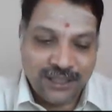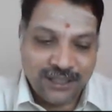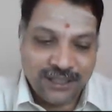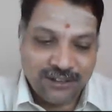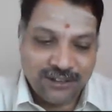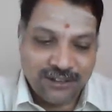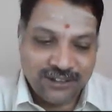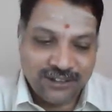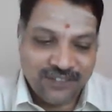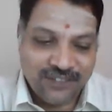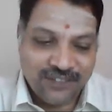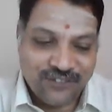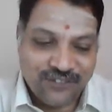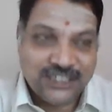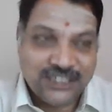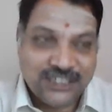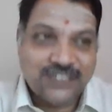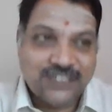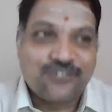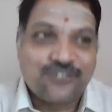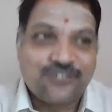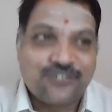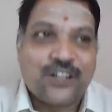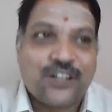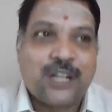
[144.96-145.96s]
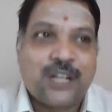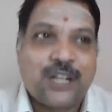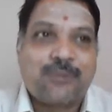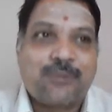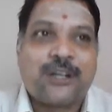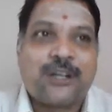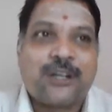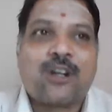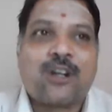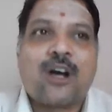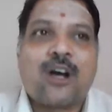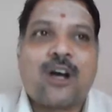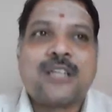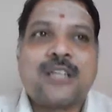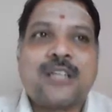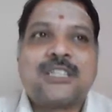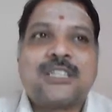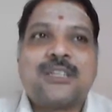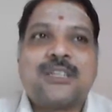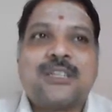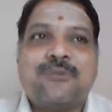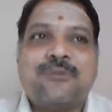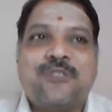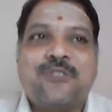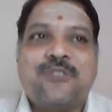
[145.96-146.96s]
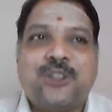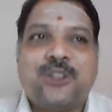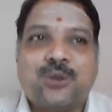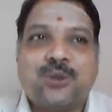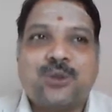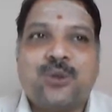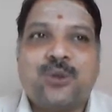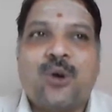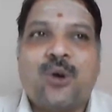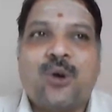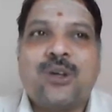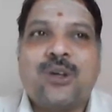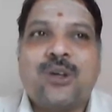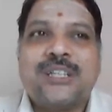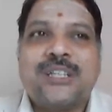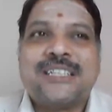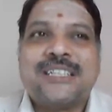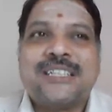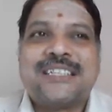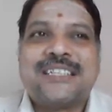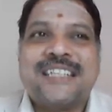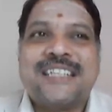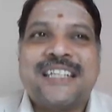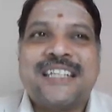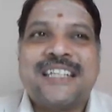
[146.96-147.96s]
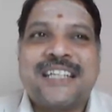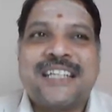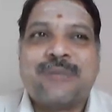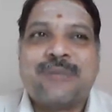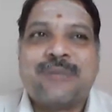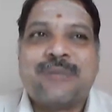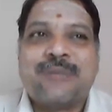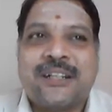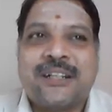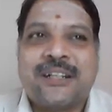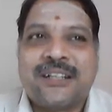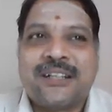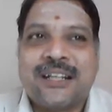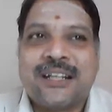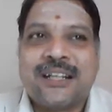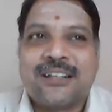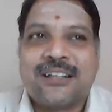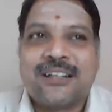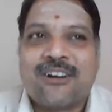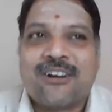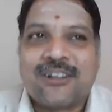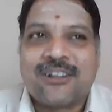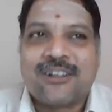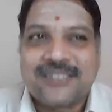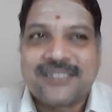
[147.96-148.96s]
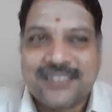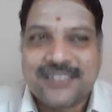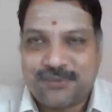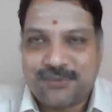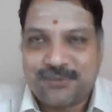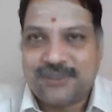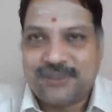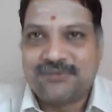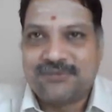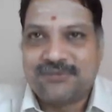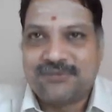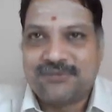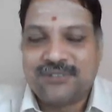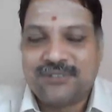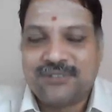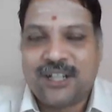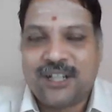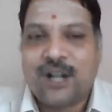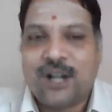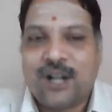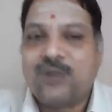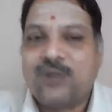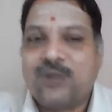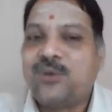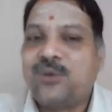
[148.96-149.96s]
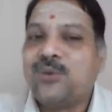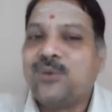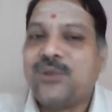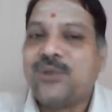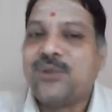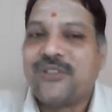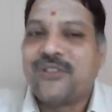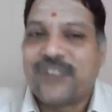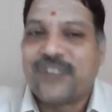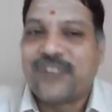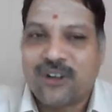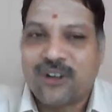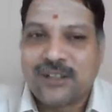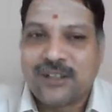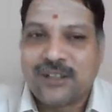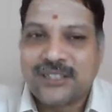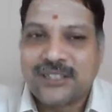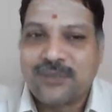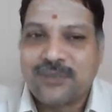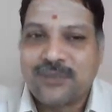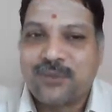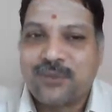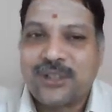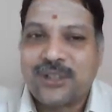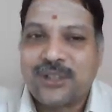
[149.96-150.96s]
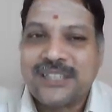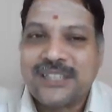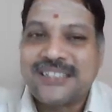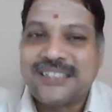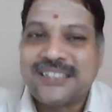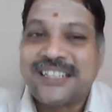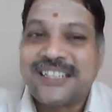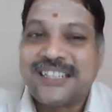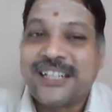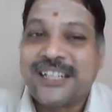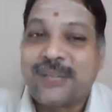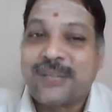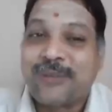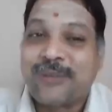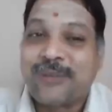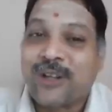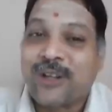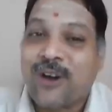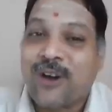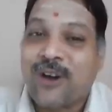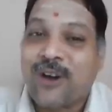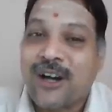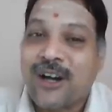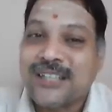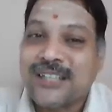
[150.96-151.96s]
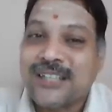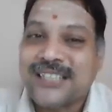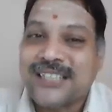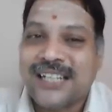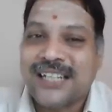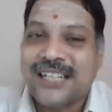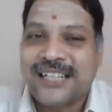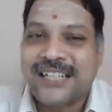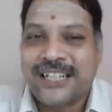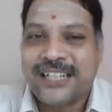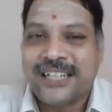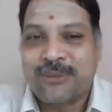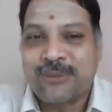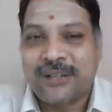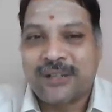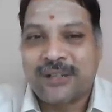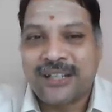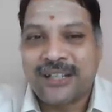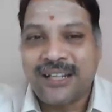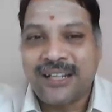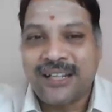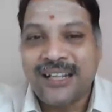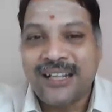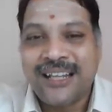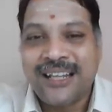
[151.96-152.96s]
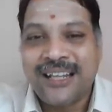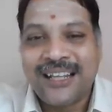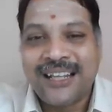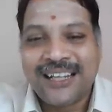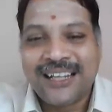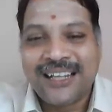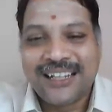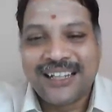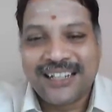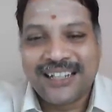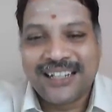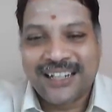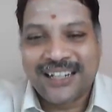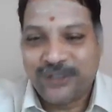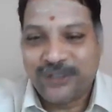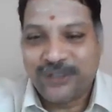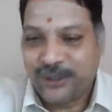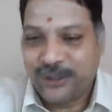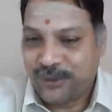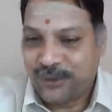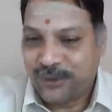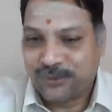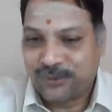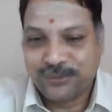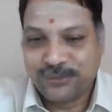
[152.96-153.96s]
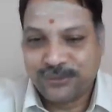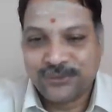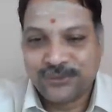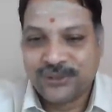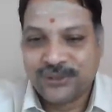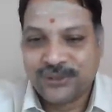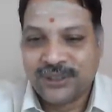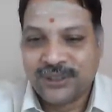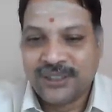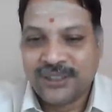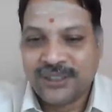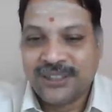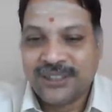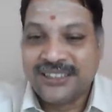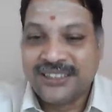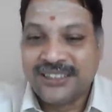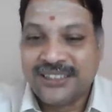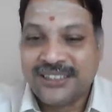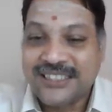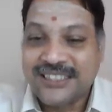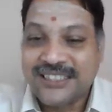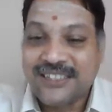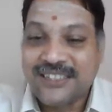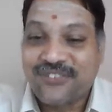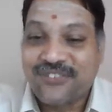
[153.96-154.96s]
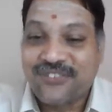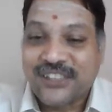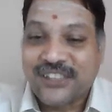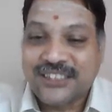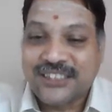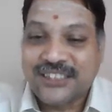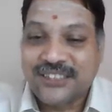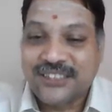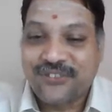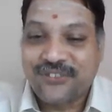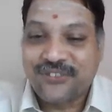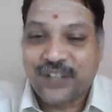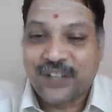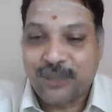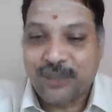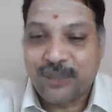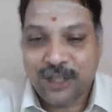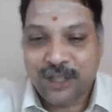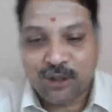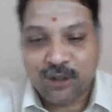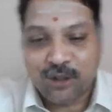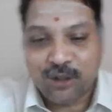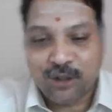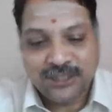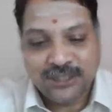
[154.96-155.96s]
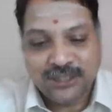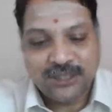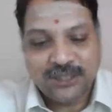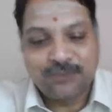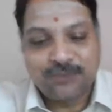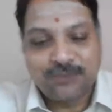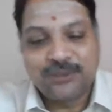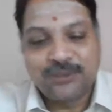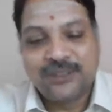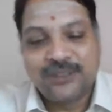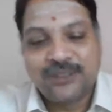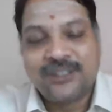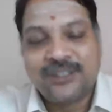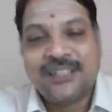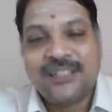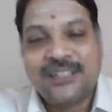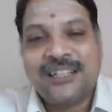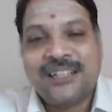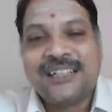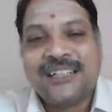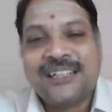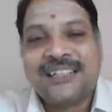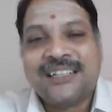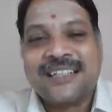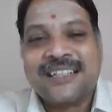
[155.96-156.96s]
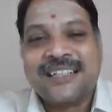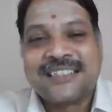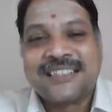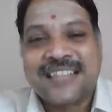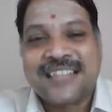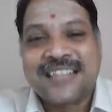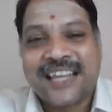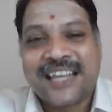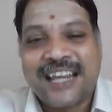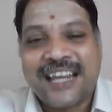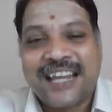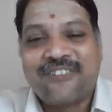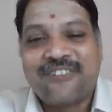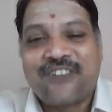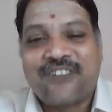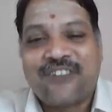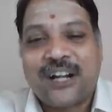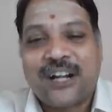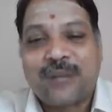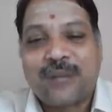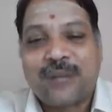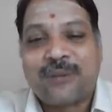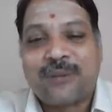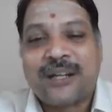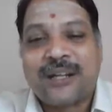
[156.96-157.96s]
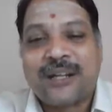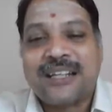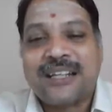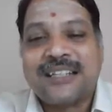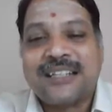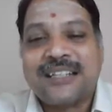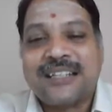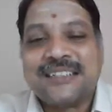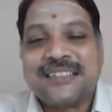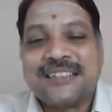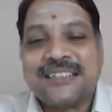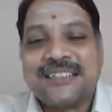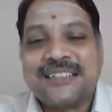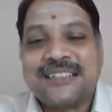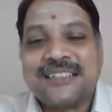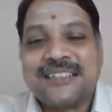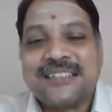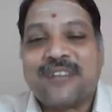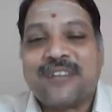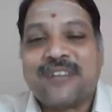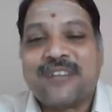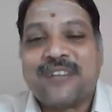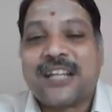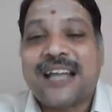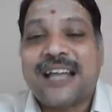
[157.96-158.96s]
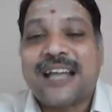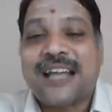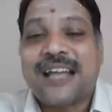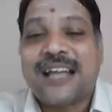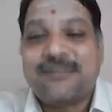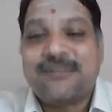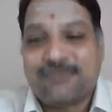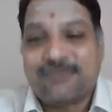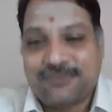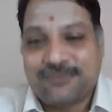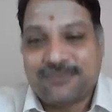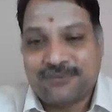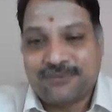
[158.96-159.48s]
the first fundamental concept we should know is incremental concept. There are 2 different concepts. One is incremental cost and incremental revenue. This is the first fundamental concept. The second fundamental is related with the time.